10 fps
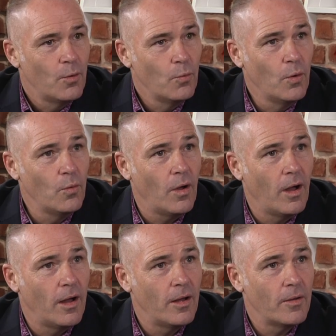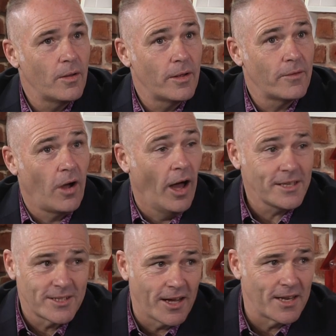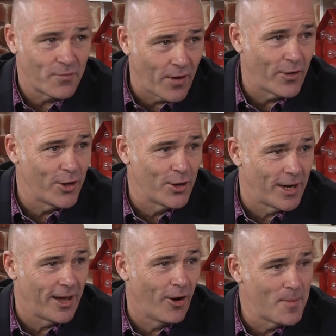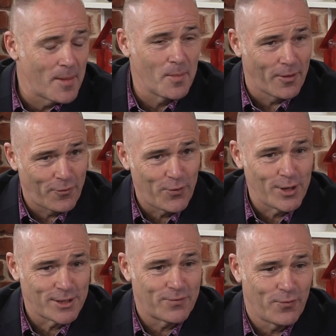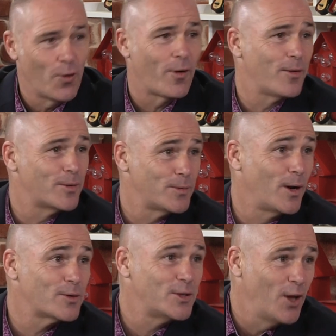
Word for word: Well, I started very early. I remember my first foray was when I was